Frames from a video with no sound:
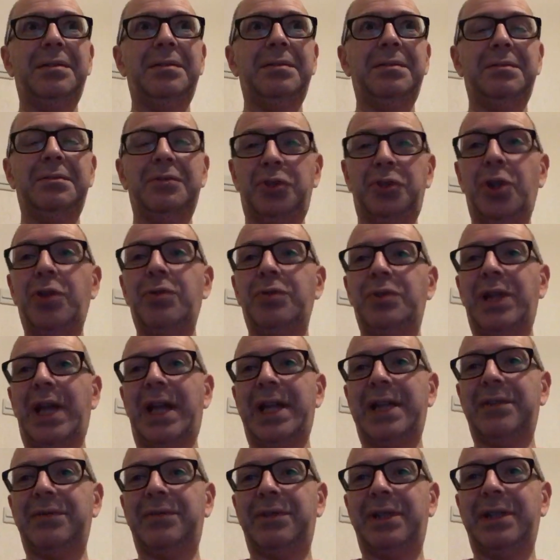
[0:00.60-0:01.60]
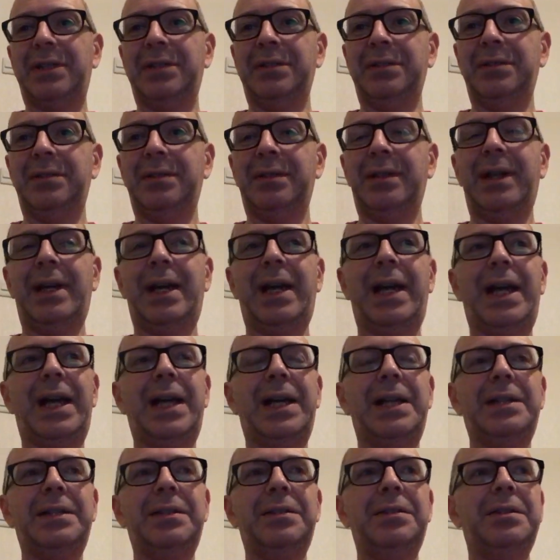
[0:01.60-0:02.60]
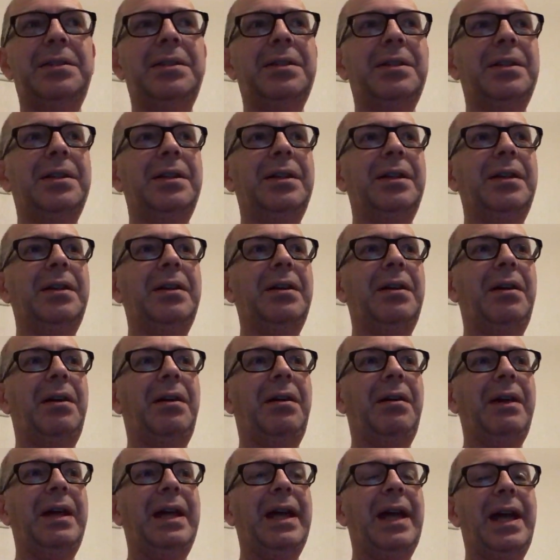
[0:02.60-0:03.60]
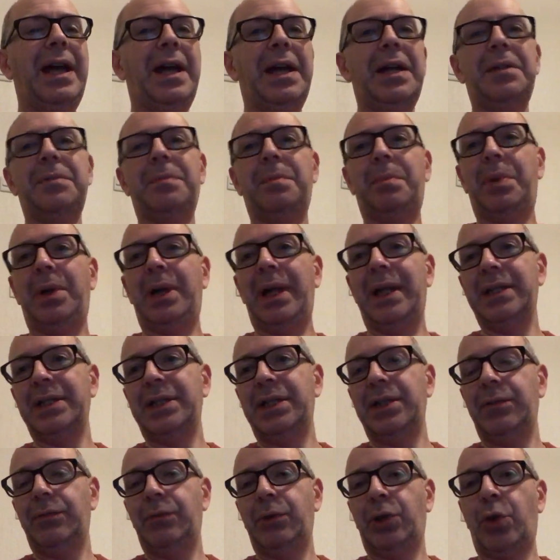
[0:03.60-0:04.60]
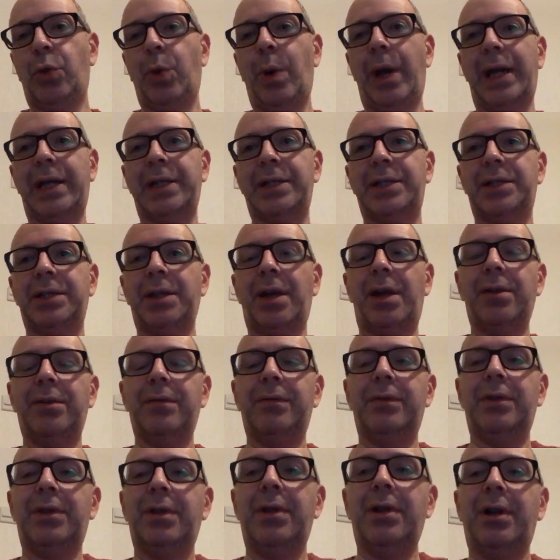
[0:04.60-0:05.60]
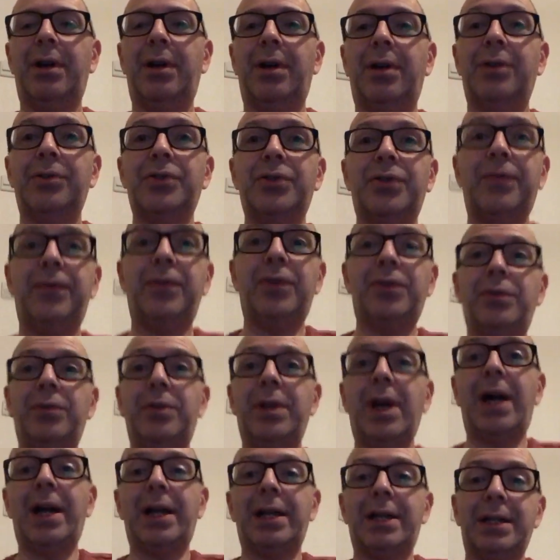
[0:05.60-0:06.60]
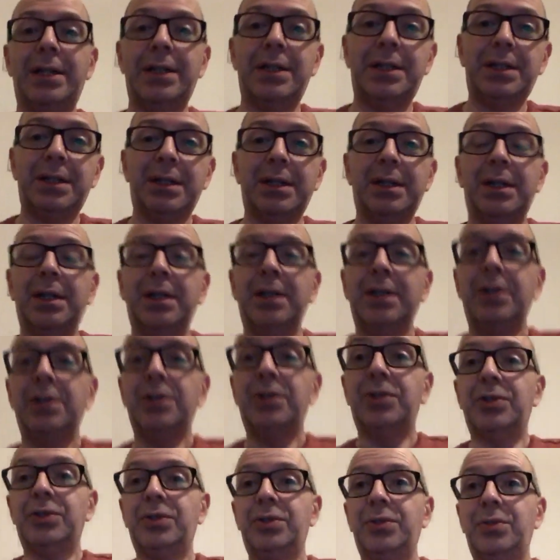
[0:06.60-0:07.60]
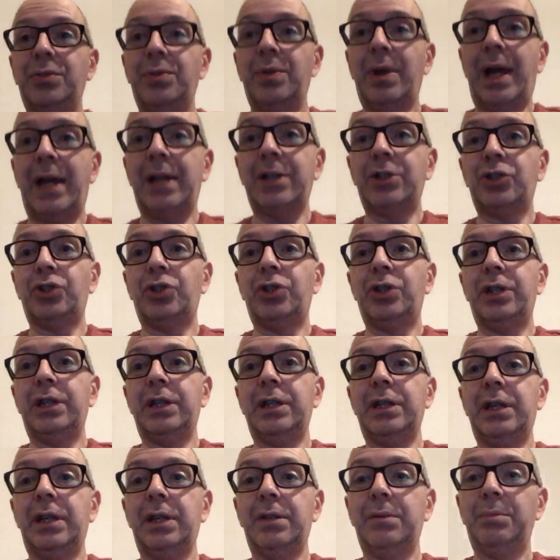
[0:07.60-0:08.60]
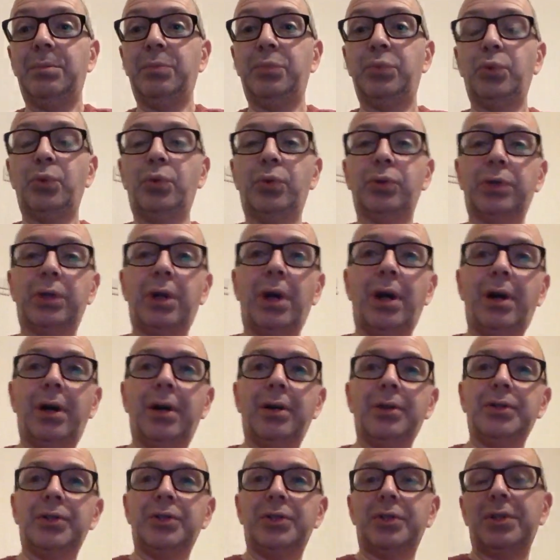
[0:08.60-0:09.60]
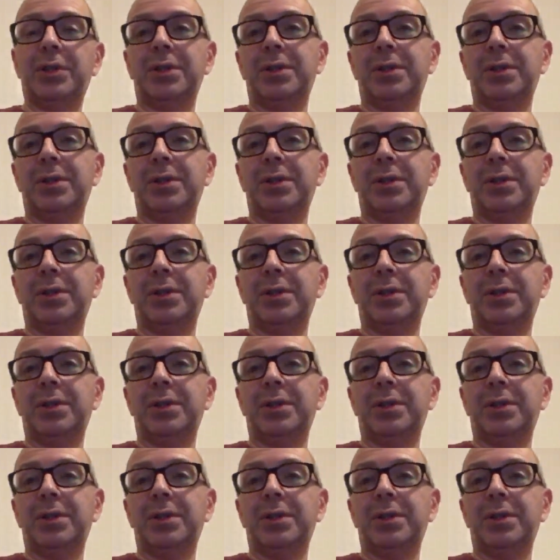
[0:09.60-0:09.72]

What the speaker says: Tuesday evening, and I had plenty of requests over the last few days to actually broadcast